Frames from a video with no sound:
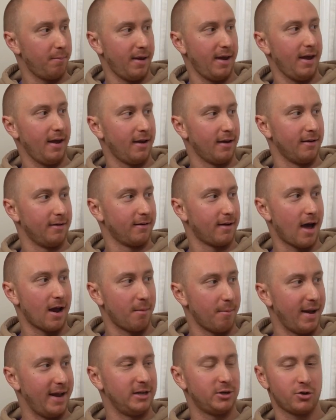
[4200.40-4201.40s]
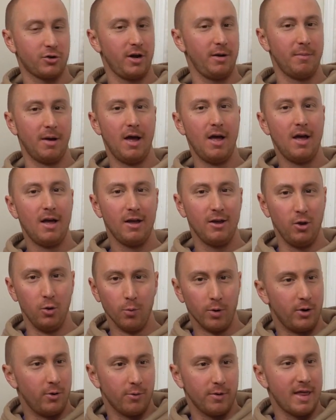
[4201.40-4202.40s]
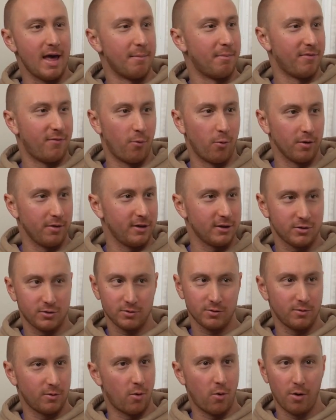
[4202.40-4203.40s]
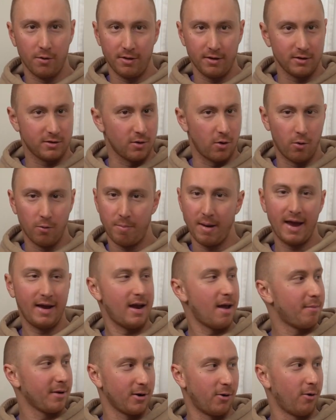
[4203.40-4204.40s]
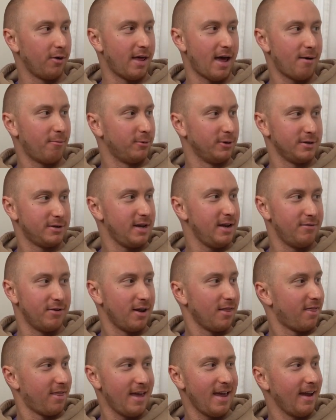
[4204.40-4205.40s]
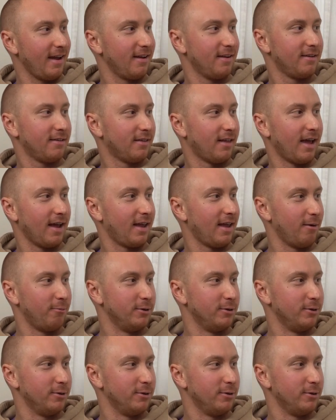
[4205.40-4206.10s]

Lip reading: big and kind of mainstream. You were doing that before the whole pandemic and all that was even a thing. Like it